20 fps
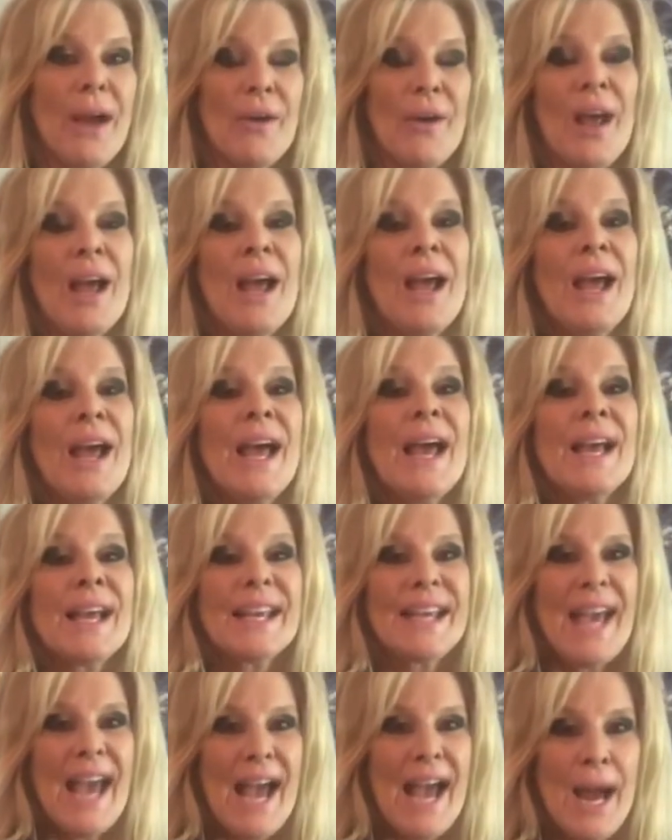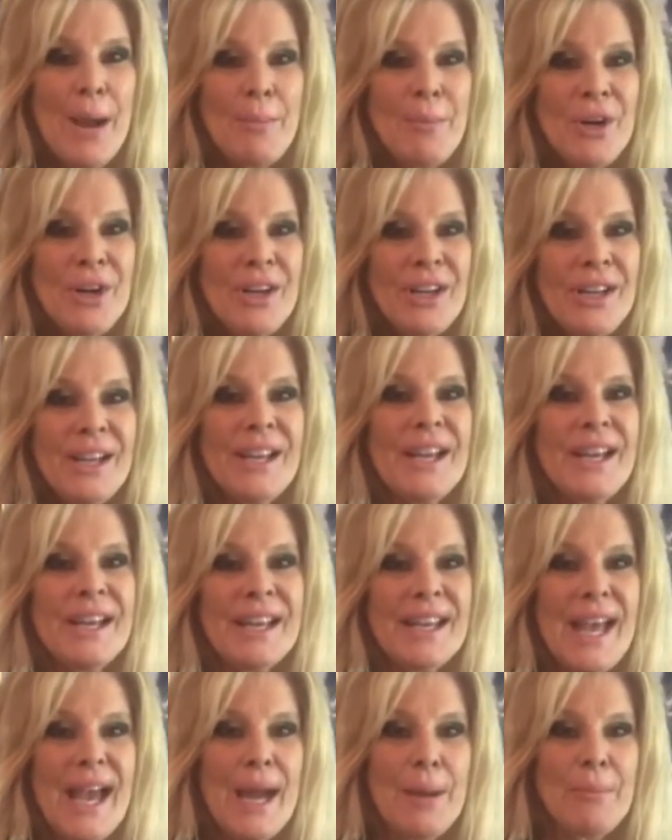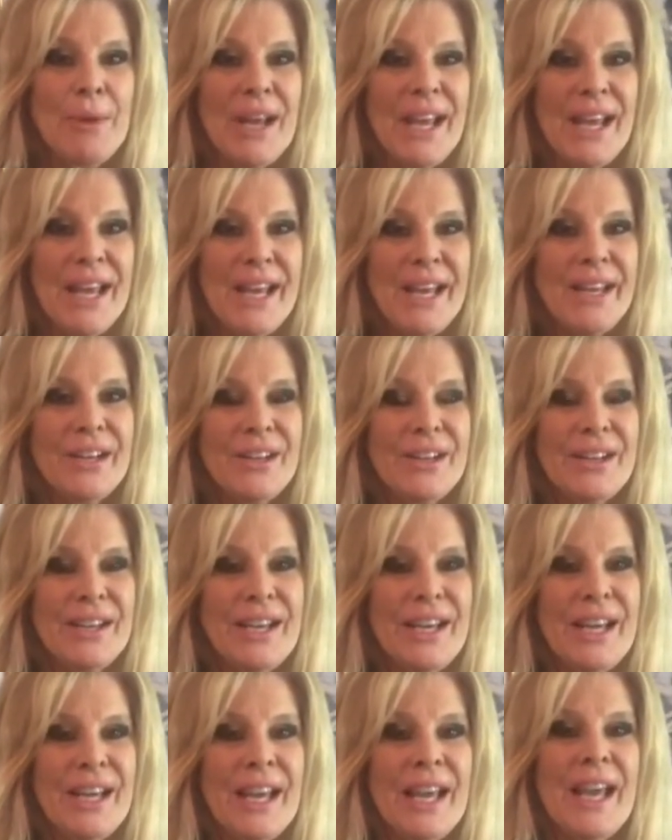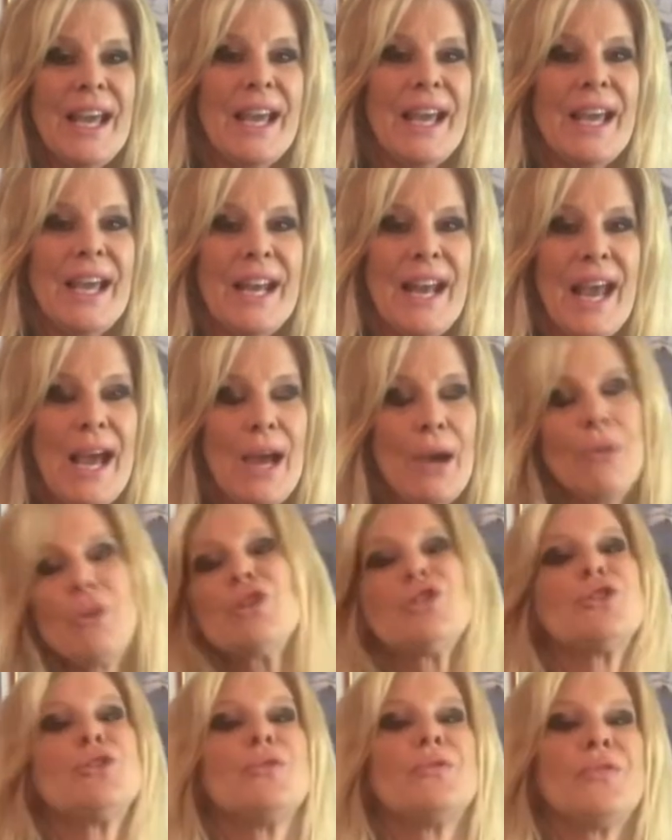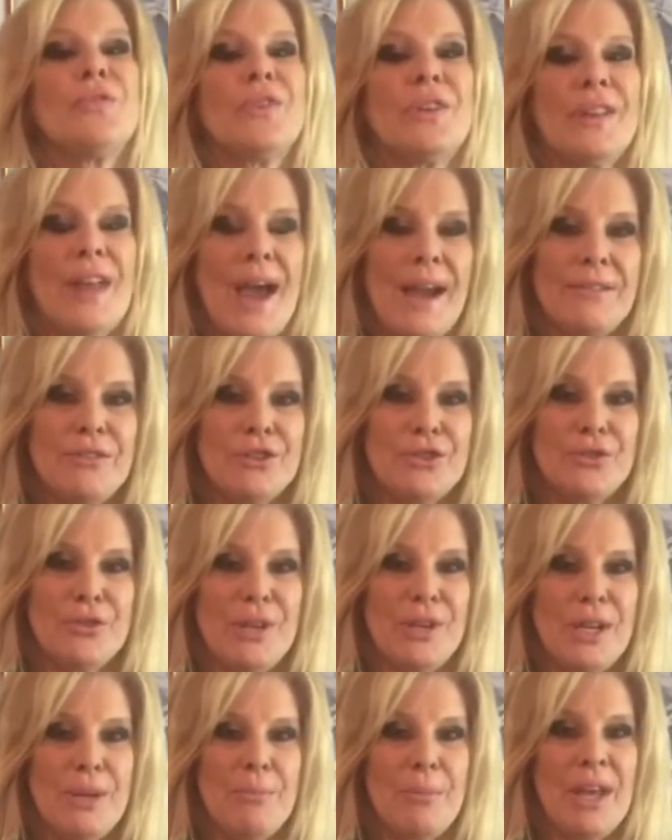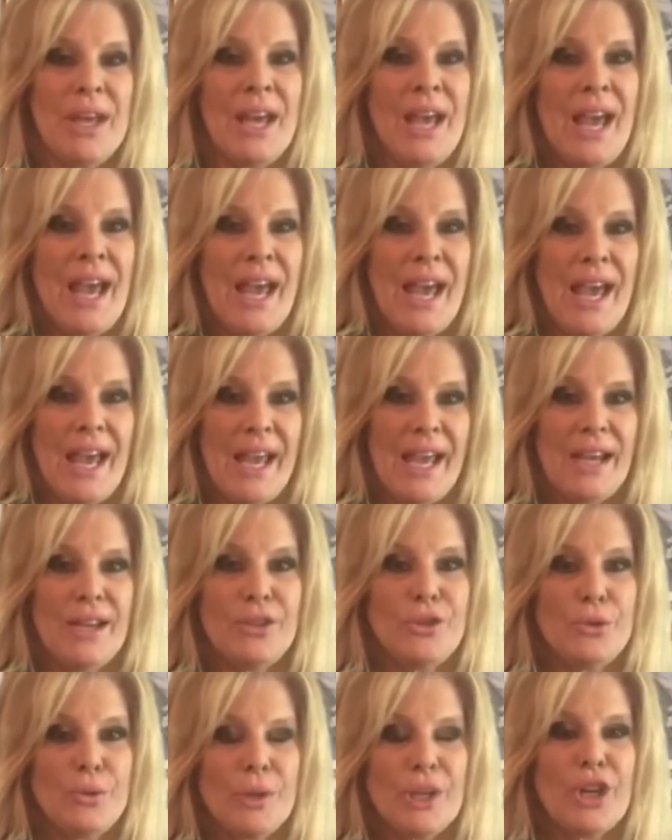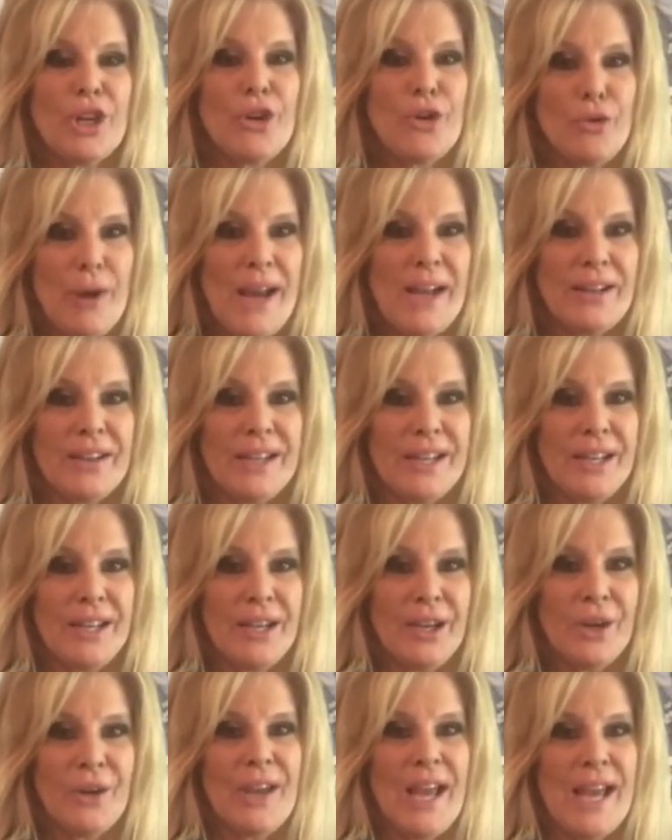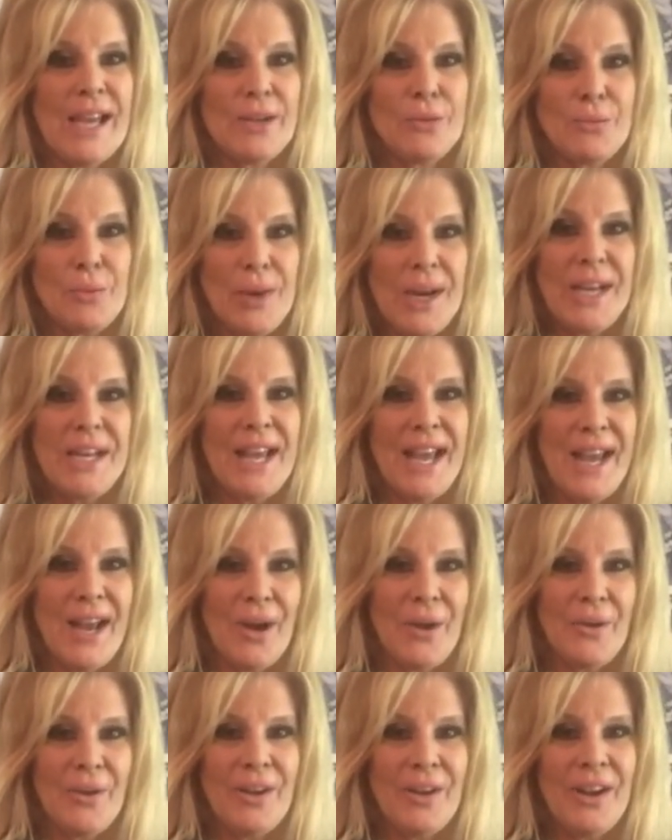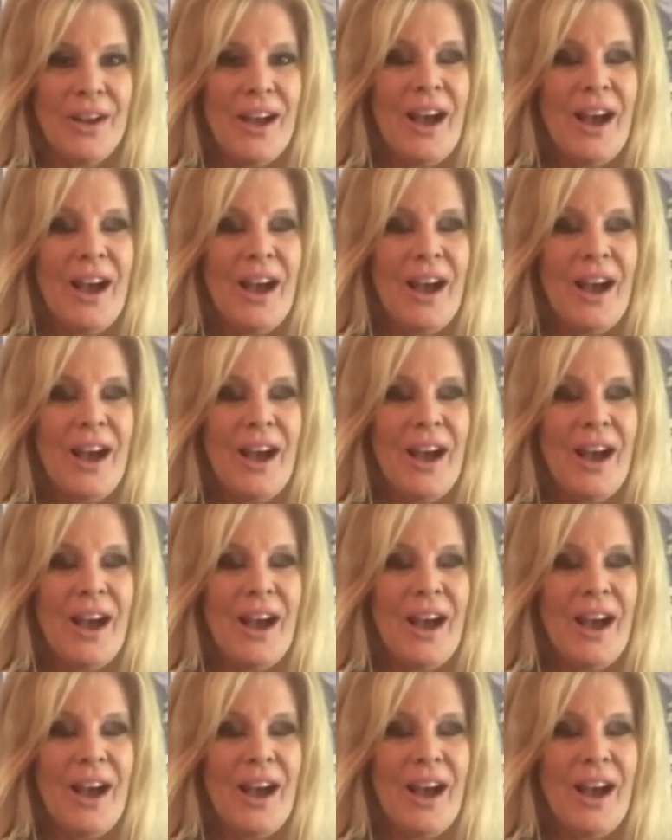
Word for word: about camera camera angling and how to shoot the live stream and do it correctly, okay? Right now,